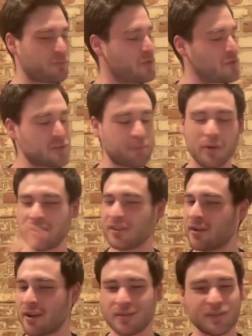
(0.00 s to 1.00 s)
Proof Sports
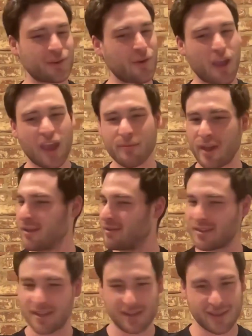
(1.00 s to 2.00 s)
on Instagram and
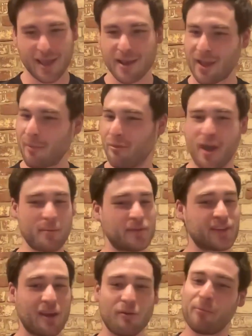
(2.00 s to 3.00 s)
TikTok. I
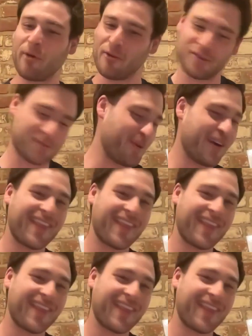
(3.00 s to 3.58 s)
promise I will post more